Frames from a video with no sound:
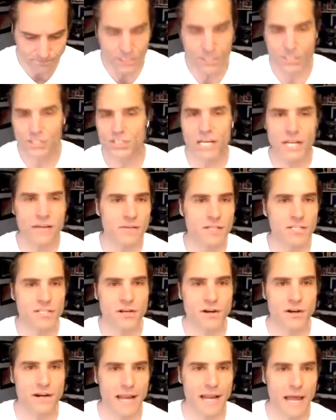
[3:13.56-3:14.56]
shaving
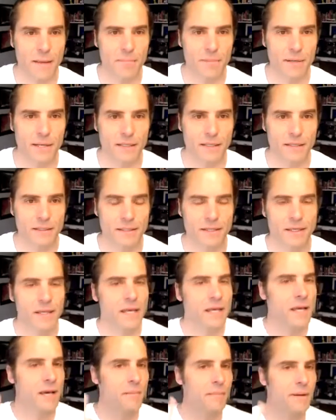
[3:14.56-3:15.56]
started happening.
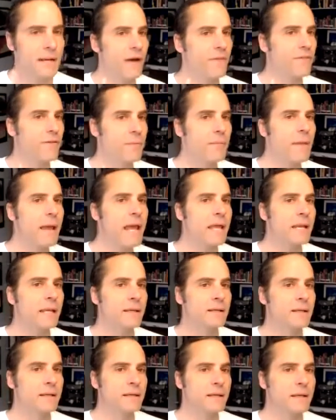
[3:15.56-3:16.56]
But now for
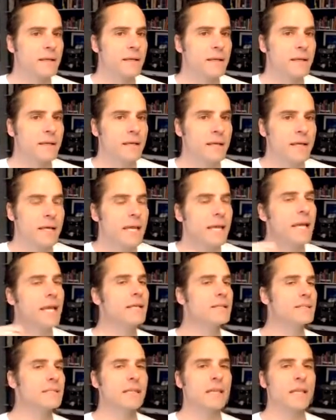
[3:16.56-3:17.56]
men,
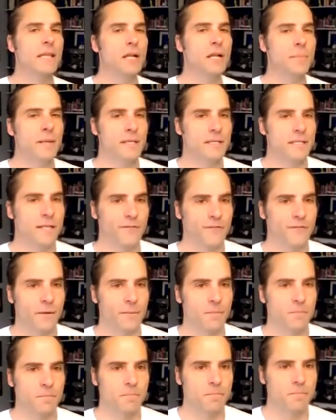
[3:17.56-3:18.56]
it is a little bit
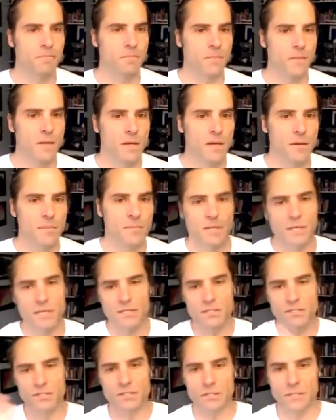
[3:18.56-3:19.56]
different.
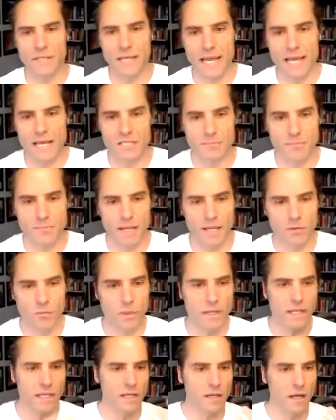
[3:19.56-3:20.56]
Because as men,
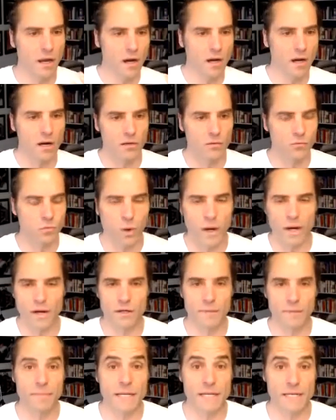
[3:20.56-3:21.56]
we are
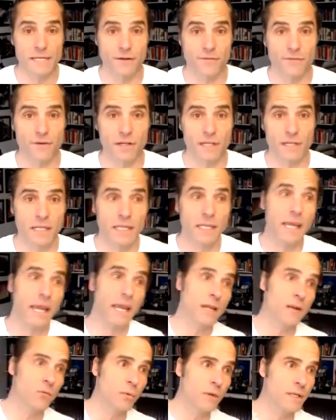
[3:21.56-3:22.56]
wired a bit differently,
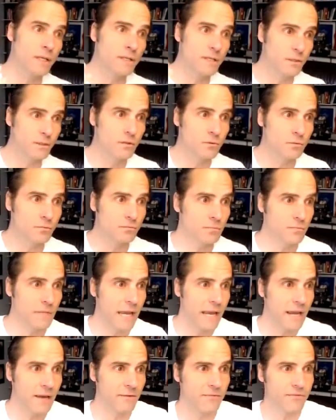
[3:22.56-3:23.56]
and we do
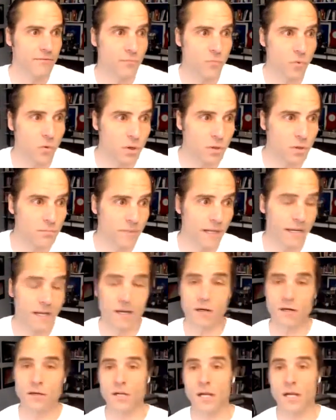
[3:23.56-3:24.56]
have more
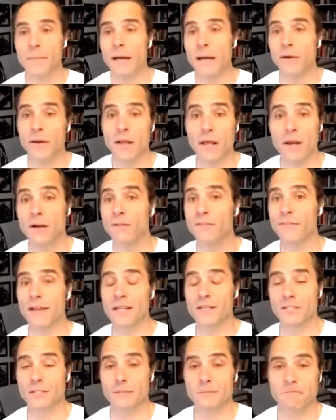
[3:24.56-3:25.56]
hair come out on our
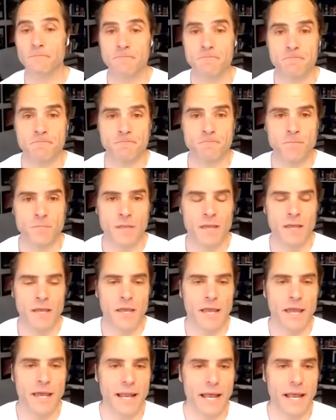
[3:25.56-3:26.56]
face.
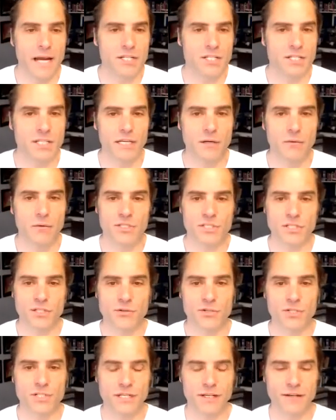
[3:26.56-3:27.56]
And actually, it was
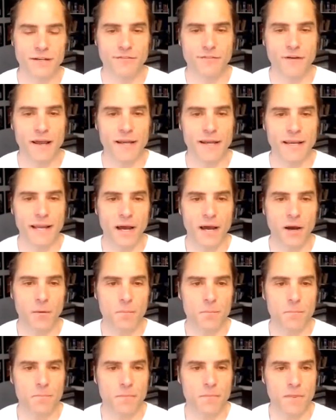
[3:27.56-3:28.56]
interesting to find
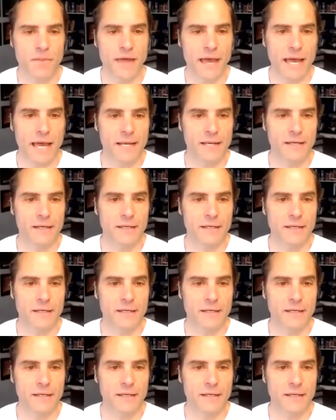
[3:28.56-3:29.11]
out that